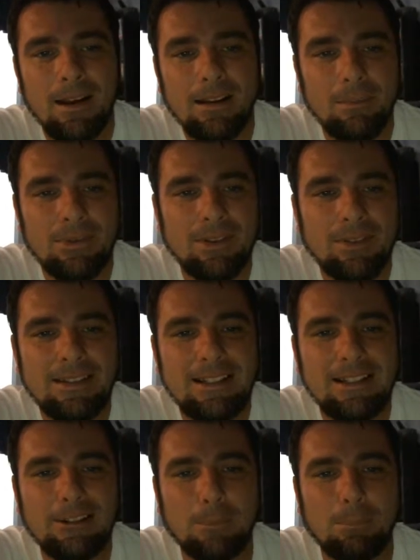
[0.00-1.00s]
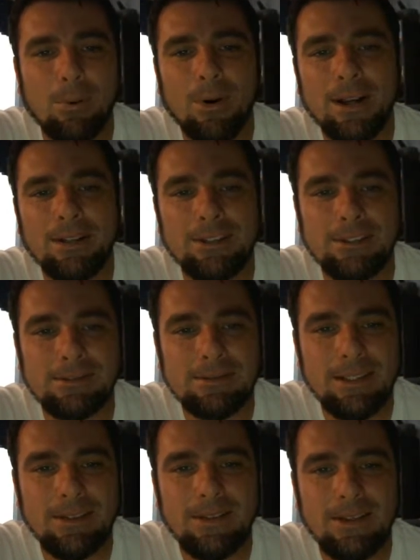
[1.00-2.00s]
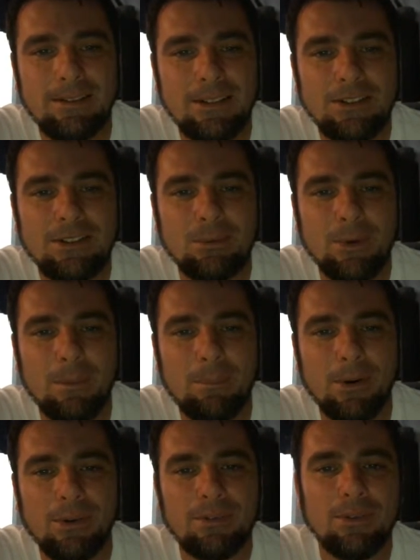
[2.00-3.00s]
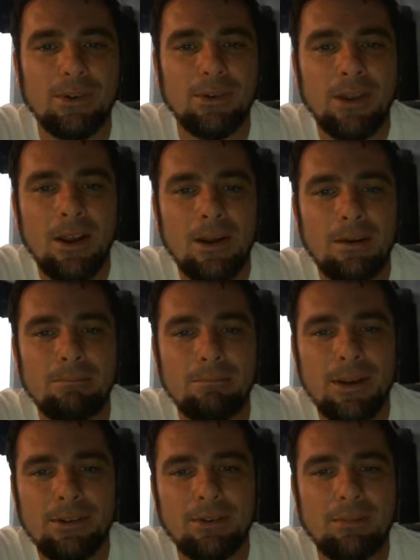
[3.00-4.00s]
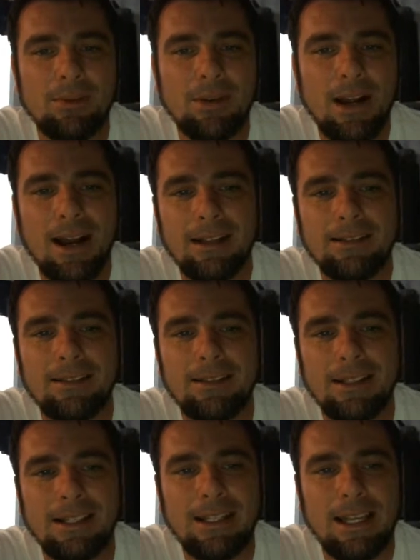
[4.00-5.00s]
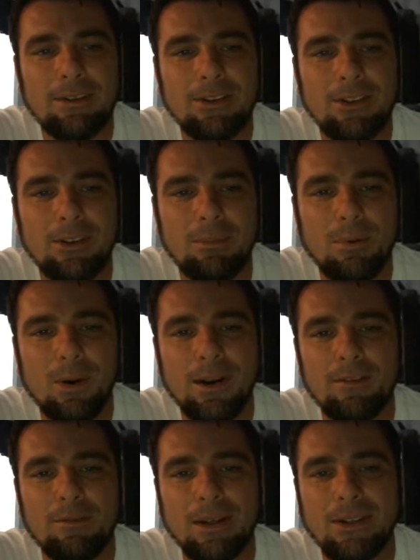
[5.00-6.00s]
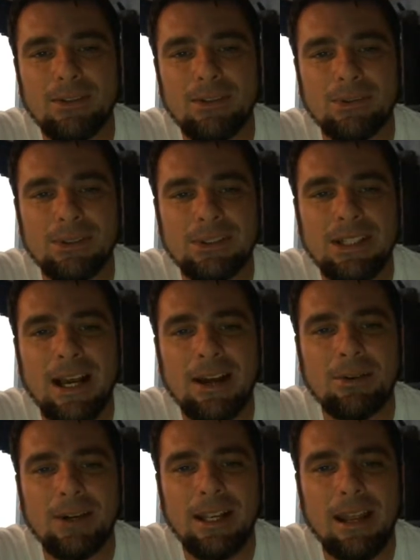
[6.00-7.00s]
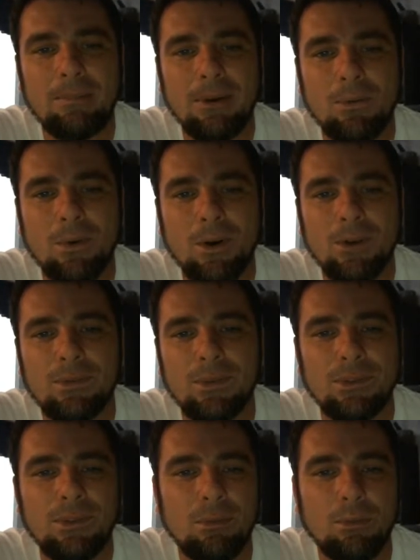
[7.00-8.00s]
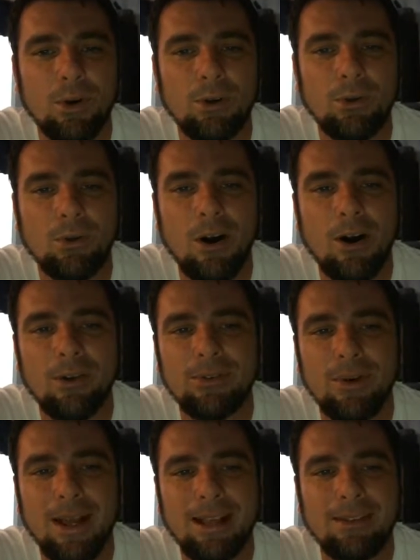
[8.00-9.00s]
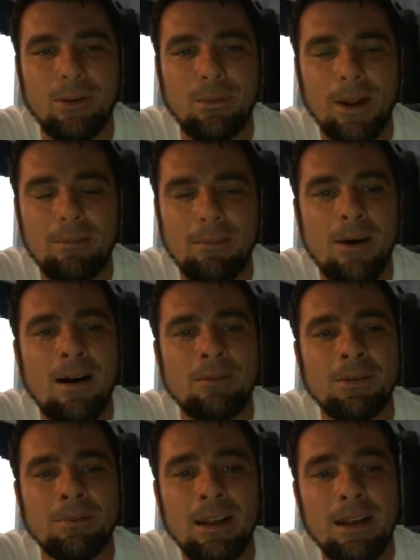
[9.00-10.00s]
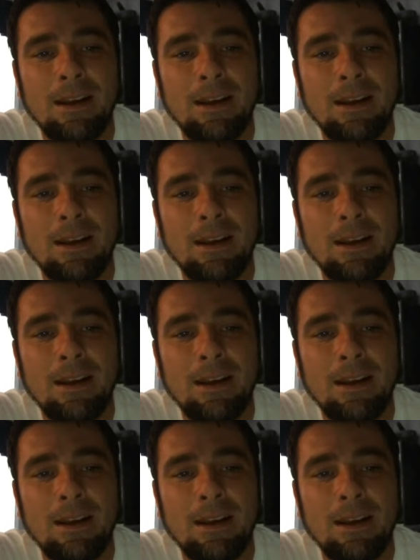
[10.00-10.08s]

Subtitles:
Number 17, depression is a condition where a person feels miserable constantly, even to the point of being suicidal. It can be worse for someone who also has a weight problem.